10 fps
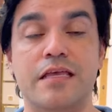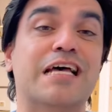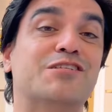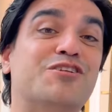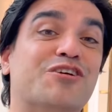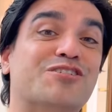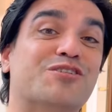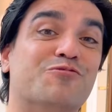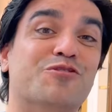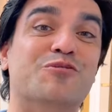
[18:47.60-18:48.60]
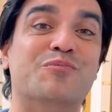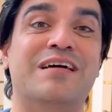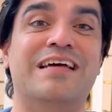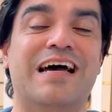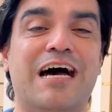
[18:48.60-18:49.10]
Yes, she took us to the room,
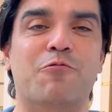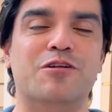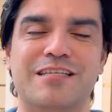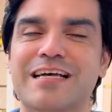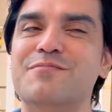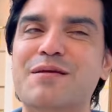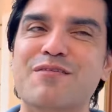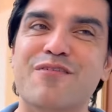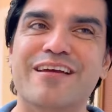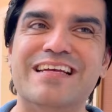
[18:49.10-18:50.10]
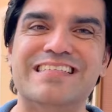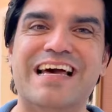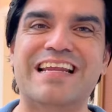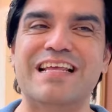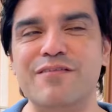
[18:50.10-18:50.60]
which does make me very
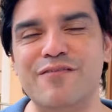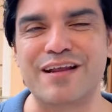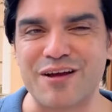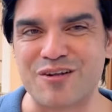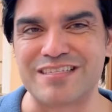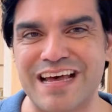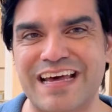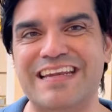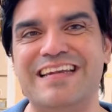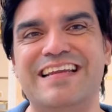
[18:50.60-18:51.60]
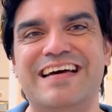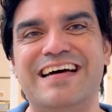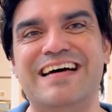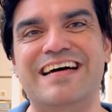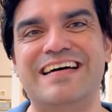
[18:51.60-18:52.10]
excited, even if I know it's not
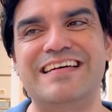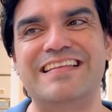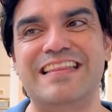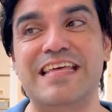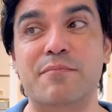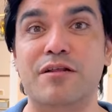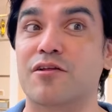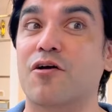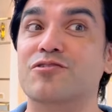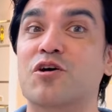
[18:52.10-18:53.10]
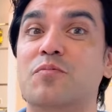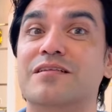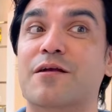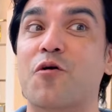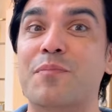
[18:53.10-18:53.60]
the thing. But there's always a hope. It's
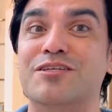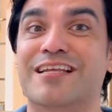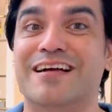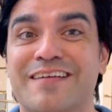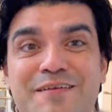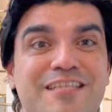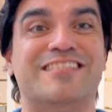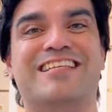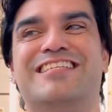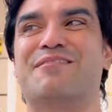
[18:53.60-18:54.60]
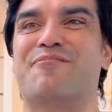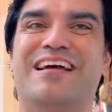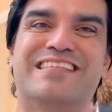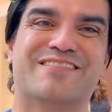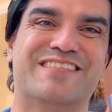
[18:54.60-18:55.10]
like, maybe she's gonna
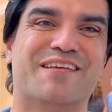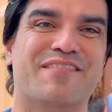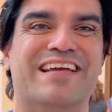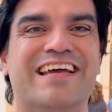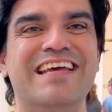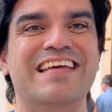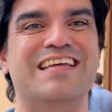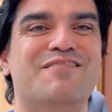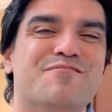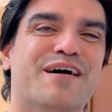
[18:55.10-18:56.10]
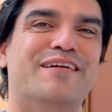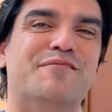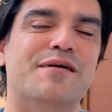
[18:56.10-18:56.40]
surprise us with something even better.